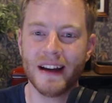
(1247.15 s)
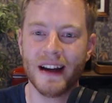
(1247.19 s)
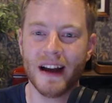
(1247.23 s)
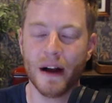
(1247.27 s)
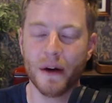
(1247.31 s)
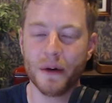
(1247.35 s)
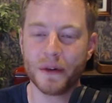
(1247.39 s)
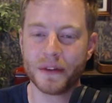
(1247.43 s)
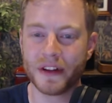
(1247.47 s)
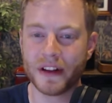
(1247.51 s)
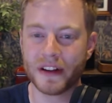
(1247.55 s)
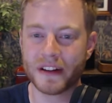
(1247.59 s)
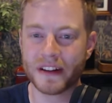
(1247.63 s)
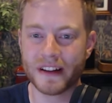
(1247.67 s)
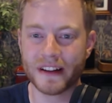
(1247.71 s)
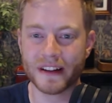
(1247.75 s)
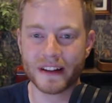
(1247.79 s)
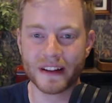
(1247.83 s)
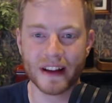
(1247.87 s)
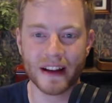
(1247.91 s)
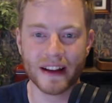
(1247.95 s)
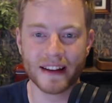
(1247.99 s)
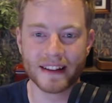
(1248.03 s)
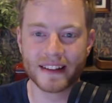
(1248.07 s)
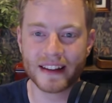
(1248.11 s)
I was on a
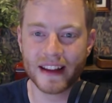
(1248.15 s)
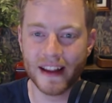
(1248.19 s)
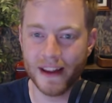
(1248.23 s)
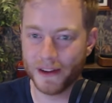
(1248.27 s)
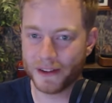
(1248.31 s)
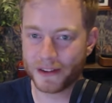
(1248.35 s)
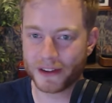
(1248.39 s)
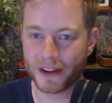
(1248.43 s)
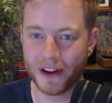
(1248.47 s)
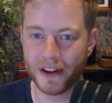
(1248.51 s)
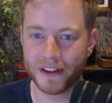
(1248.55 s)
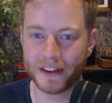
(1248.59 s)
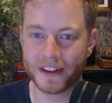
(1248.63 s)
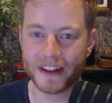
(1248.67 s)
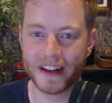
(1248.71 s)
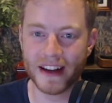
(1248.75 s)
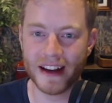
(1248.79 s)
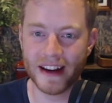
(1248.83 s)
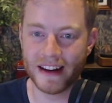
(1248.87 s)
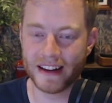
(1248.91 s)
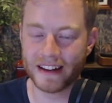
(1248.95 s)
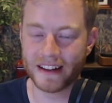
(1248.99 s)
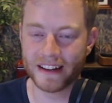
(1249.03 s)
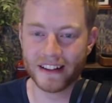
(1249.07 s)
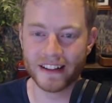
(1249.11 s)
sales call
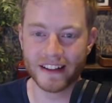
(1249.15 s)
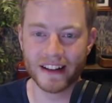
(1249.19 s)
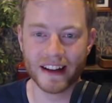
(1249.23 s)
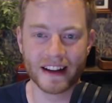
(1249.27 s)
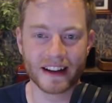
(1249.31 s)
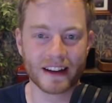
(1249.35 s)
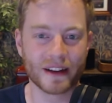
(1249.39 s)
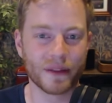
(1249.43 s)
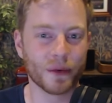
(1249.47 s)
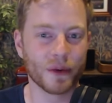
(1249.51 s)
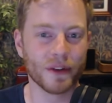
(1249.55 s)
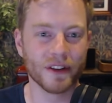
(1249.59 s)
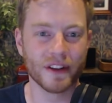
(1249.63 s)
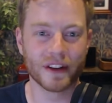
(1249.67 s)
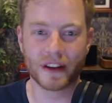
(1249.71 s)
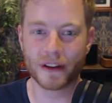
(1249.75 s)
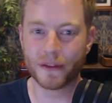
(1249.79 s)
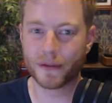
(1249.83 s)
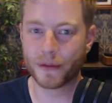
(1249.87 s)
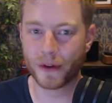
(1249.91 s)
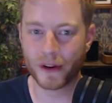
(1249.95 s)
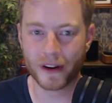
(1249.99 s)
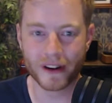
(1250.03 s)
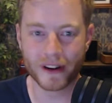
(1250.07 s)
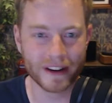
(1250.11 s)
today, and they're like, we're looking
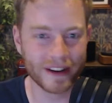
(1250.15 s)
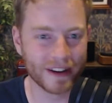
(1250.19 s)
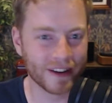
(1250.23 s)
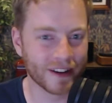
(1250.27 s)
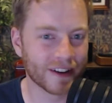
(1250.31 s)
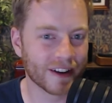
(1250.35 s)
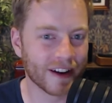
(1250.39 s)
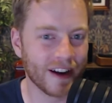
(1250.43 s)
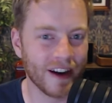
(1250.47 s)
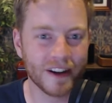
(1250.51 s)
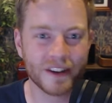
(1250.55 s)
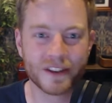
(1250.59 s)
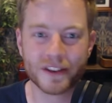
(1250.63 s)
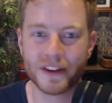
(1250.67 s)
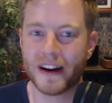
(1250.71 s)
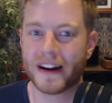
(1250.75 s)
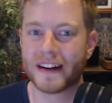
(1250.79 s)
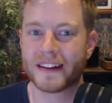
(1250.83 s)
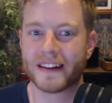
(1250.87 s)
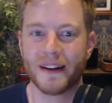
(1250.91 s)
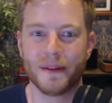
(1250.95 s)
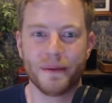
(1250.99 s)
for a year contract.